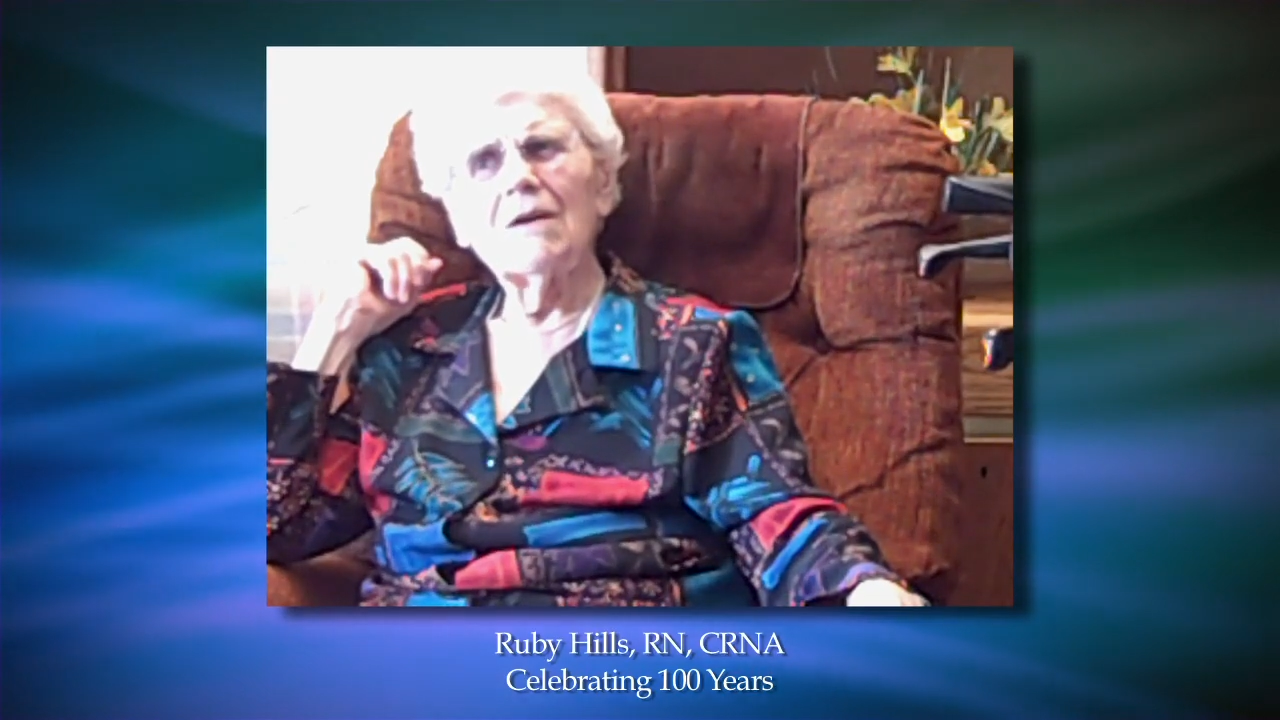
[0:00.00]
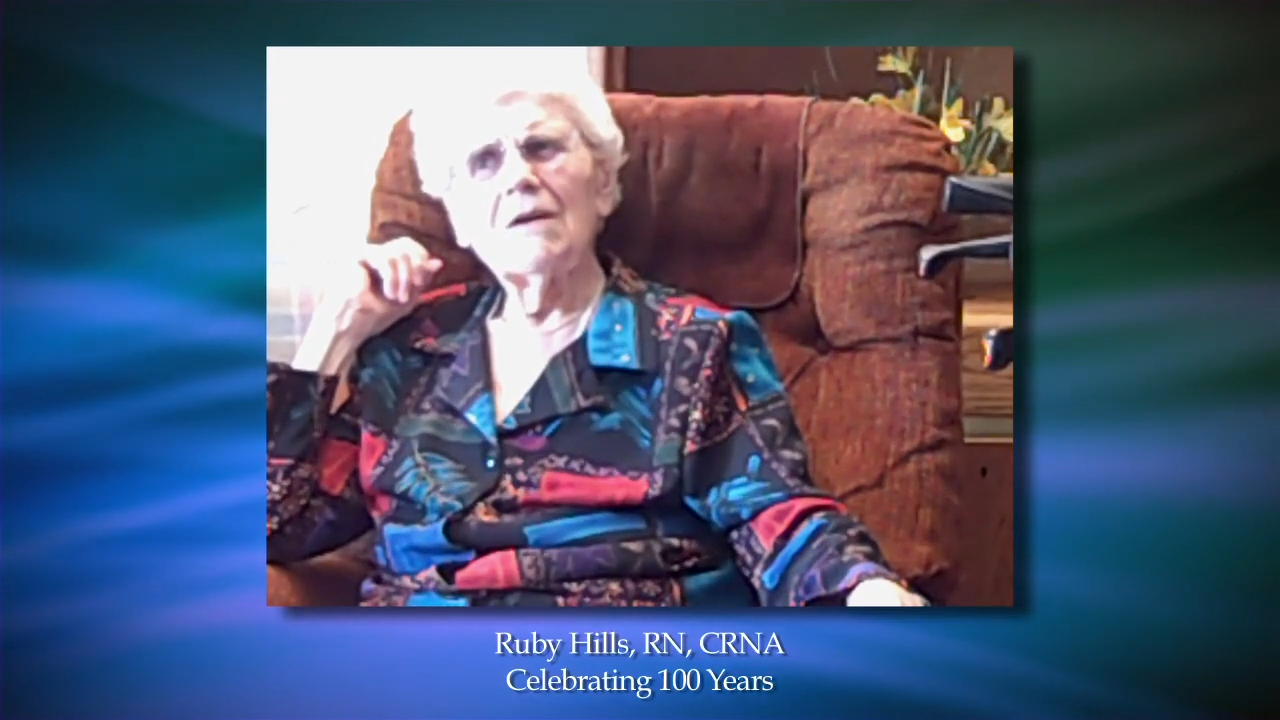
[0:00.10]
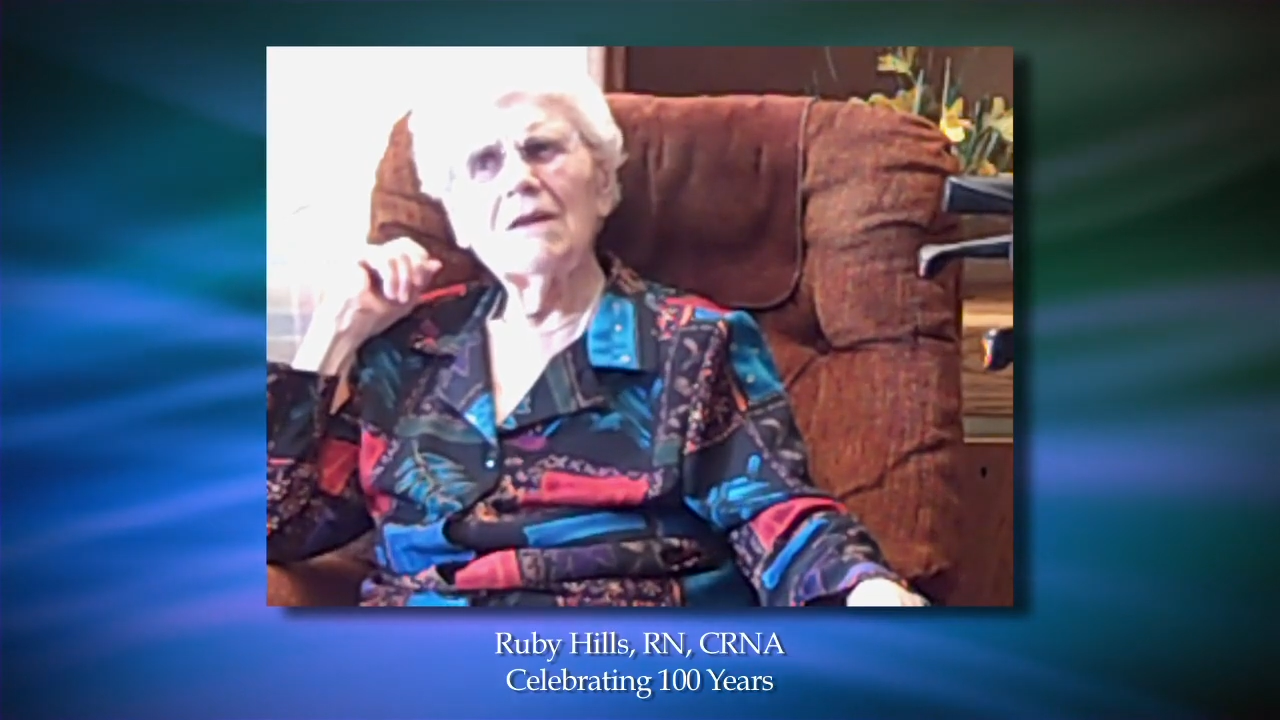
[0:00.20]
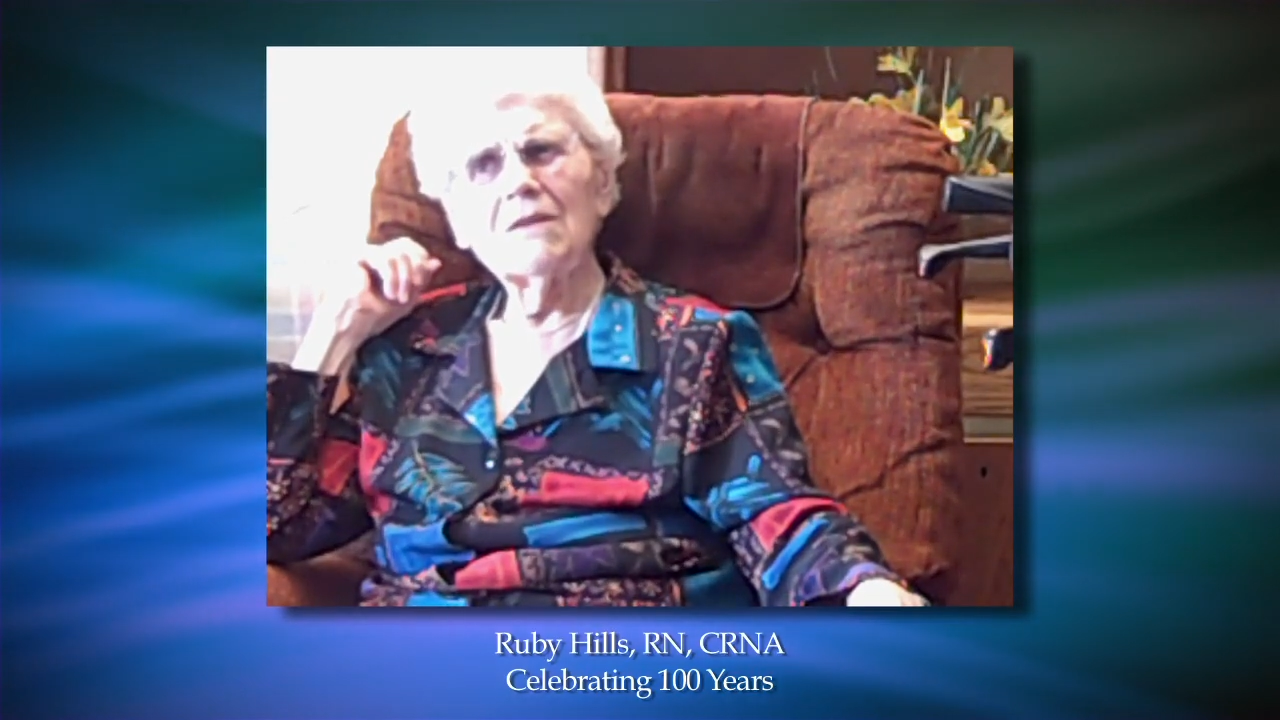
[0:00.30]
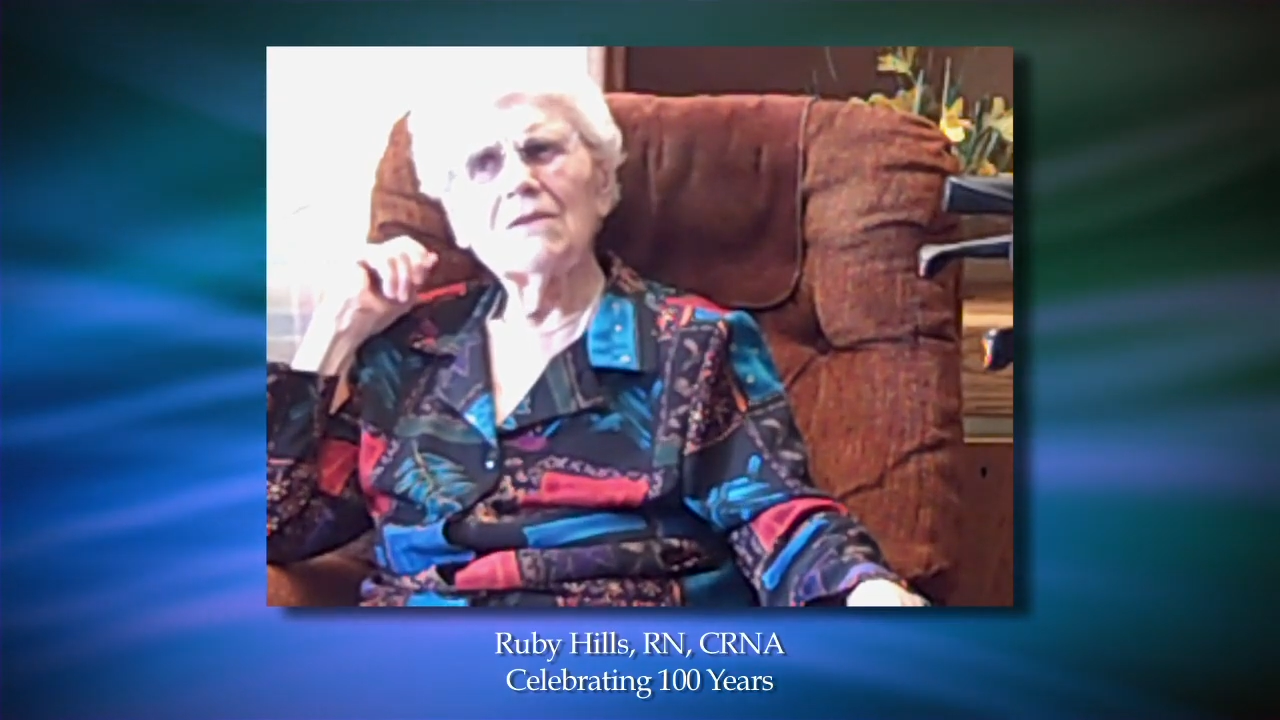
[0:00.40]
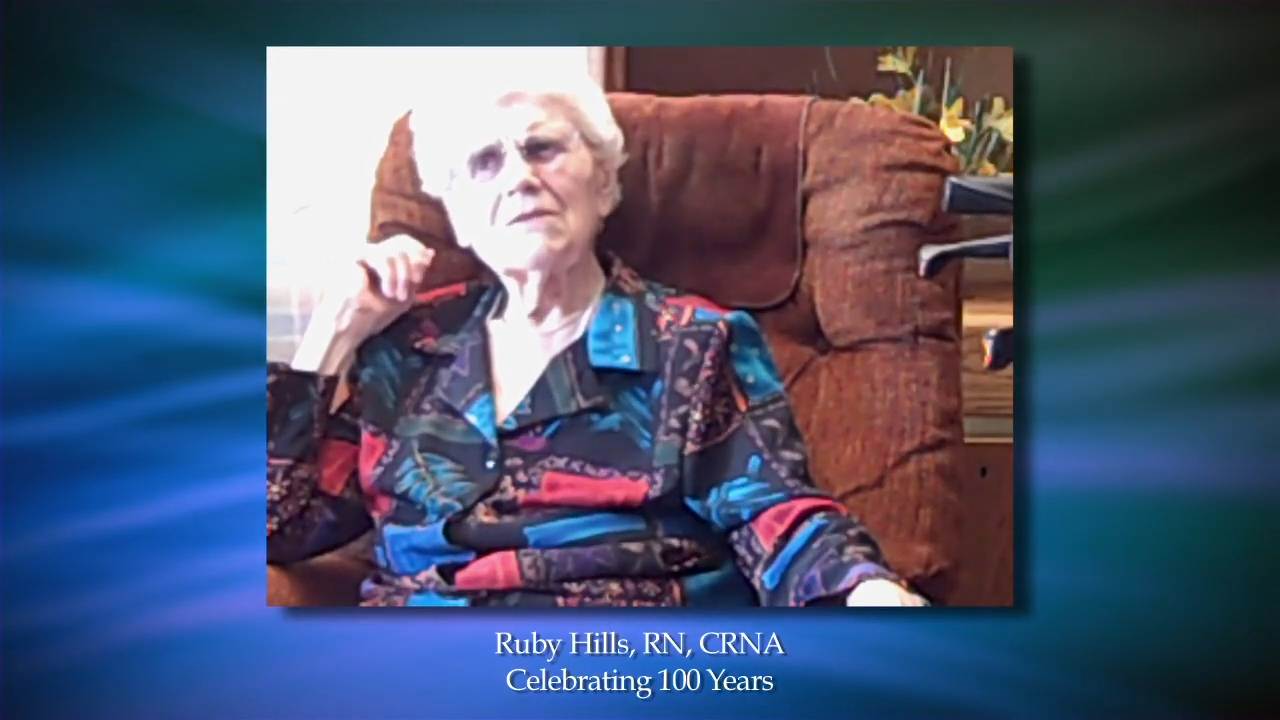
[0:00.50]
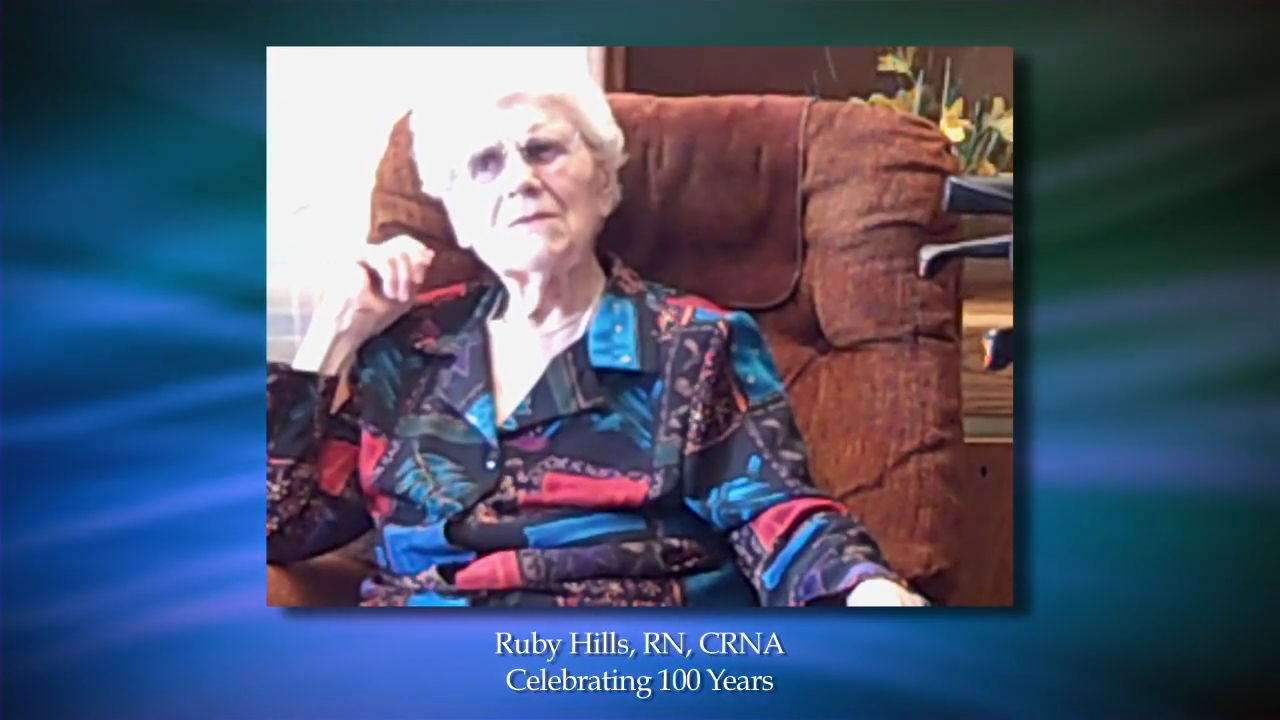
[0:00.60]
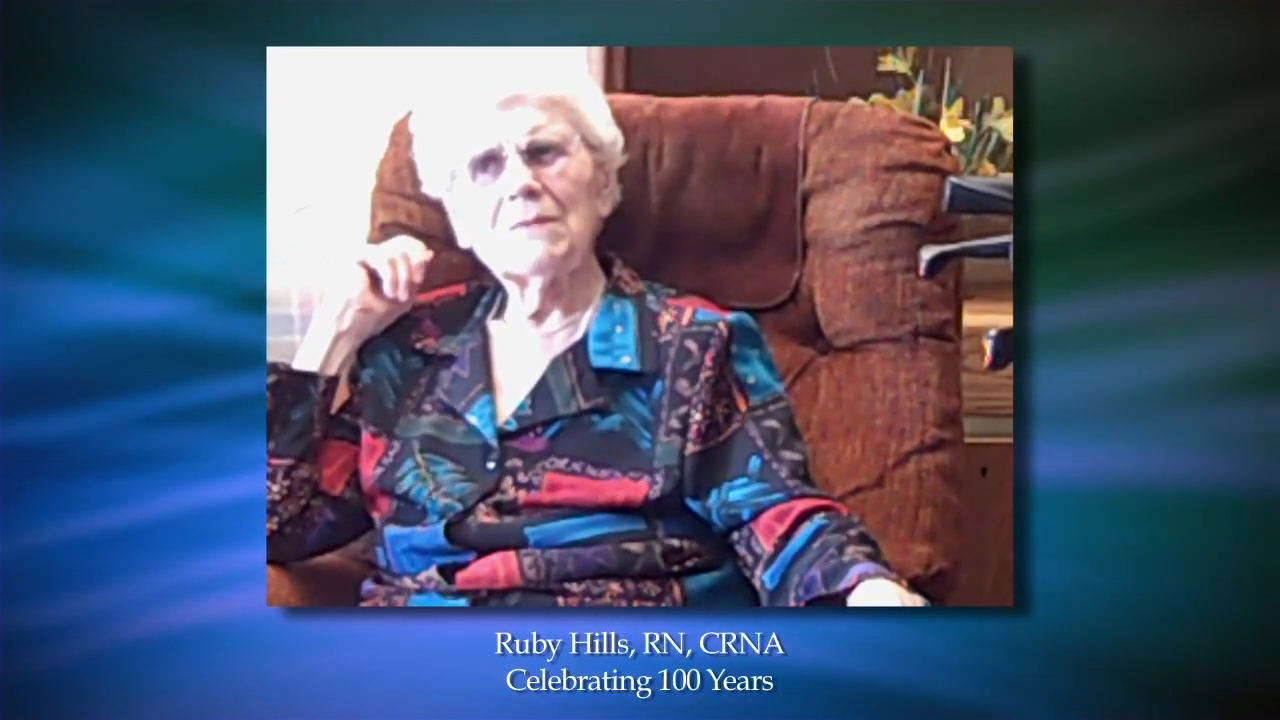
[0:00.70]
All those